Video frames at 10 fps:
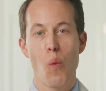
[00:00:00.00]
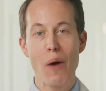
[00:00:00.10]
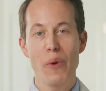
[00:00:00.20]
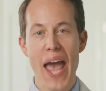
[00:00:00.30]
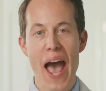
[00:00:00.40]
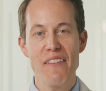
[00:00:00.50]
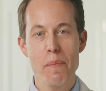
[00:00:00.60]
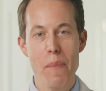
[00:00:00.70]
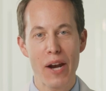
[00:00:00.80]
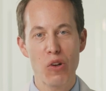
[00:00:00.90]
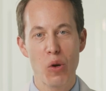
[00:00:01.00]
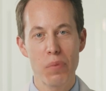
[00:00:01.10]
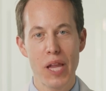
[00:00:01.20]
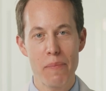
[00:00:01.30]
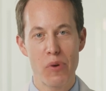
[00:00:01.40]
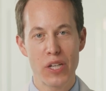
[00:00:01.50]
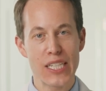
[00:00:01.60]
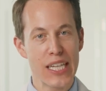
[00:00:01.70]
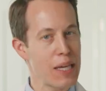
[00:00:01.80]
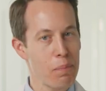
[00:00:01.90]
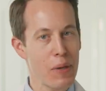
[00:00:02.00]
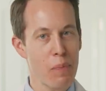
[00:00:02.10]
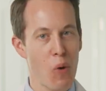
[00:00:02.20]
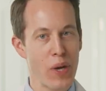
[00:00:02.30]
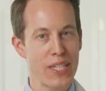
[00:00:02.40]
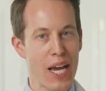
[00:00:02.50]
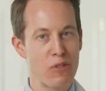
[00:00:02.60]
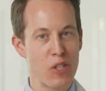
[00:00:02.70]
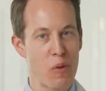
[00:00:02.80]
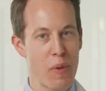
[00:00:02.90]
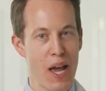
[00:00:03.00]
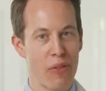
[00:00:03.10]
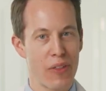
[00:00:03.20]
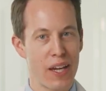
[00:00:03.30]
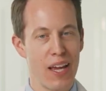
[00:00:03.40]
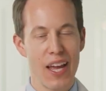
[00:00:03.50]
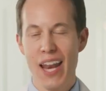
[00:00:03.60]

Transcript: While we have a medical playbook to keep people with Down syndrome healthy,